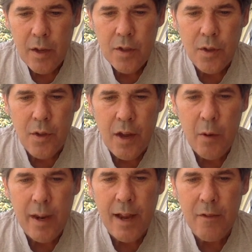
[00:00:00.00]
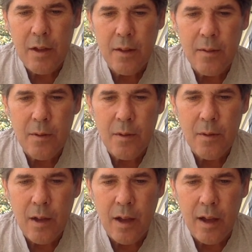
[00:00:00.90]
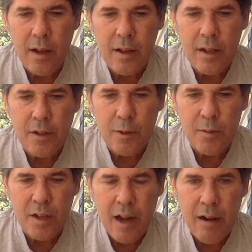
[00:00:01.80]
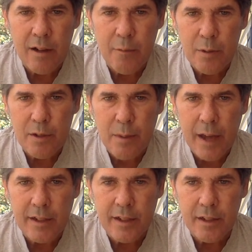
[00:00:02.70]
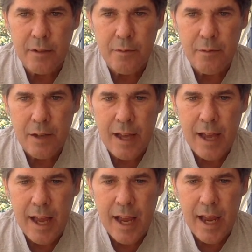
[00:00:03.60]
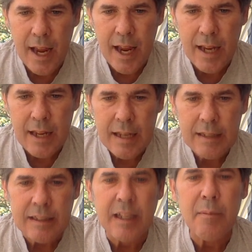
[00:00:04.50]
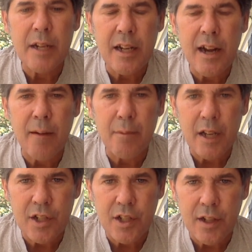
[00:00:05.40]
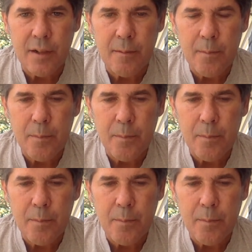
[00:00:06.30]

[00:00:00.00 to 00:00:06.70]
So there we have in terms of narrative perspective, a limited omniscient